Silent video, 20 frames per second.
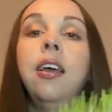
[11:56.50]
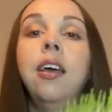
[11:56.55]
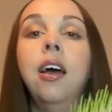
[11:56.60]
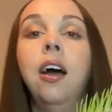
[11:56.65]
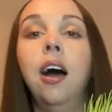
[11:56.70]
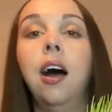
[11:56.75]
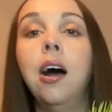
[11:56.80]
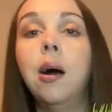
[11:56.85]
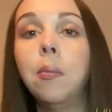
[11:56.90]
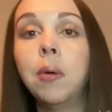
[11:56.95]

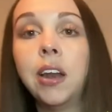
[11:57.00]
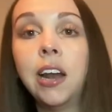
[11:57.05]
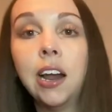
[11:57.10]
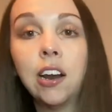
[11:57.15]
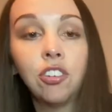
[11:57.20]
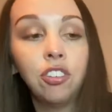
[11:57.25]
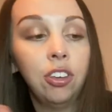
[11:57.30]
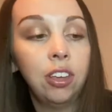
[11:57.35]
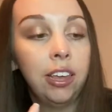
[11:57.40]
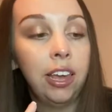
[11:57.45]
Um, it
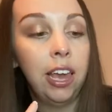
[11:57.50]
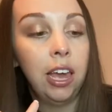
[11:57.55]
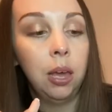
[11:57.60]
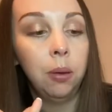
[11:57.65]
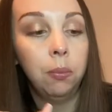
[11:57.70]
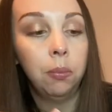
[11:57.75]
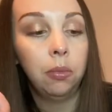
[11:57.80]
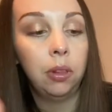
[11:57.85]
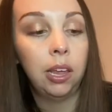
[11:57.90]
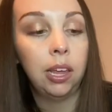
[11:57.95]
actually
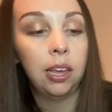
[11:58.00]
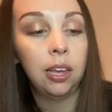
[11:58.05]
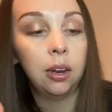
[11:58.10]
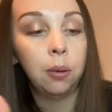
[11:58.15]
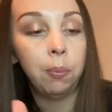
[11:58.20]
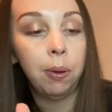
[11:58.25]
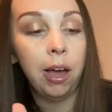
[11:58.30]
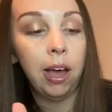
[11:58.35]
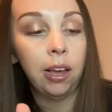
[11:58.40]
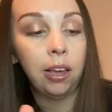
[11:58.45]
came like in a
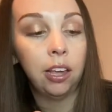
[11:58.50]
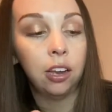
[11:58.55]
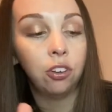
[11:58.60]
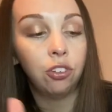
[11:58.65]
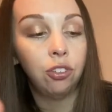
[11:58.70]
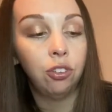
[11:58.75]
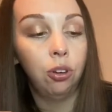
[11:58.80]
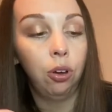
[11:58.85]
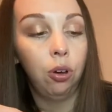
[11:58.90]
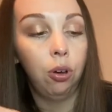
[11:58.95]
package,
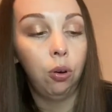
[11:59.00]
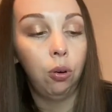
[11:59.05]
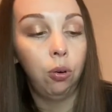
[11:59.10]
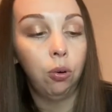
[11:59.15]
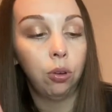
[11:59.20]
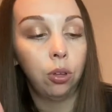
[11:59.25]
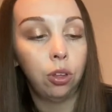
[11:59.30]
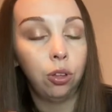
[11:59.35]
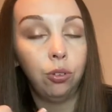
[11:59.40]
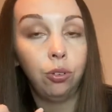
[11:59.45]
so
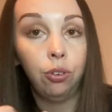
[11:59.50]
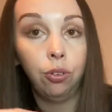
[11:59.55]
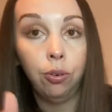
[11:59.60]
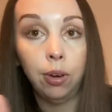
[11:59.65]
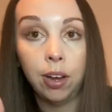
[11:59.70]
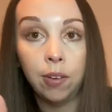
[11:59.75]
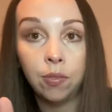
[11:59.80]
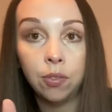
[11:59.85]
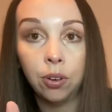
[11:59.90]
you do have to